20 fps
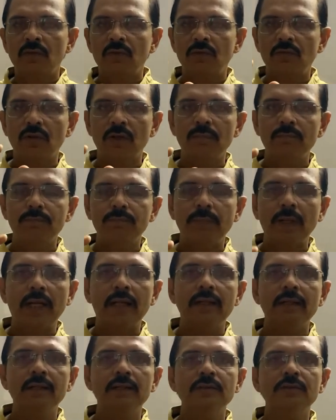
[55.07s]
from
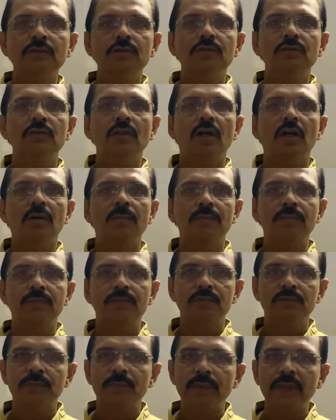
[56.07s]
parents to the
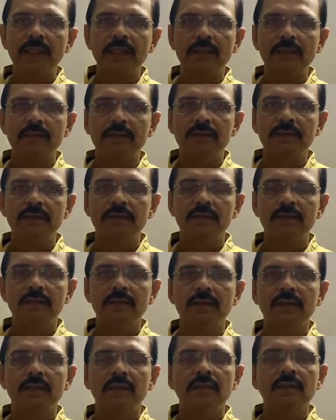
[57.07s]
offsprings
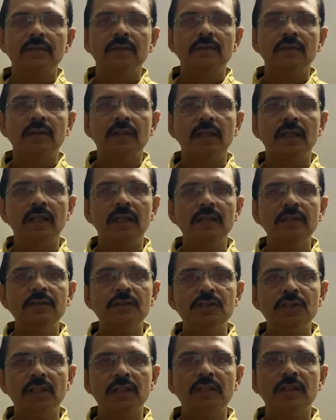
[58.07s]
in
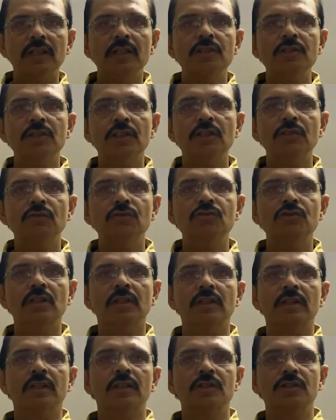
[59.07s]
generation to
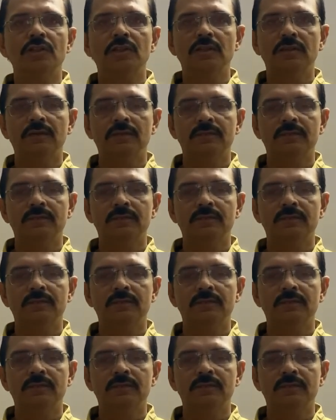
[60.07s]
generation,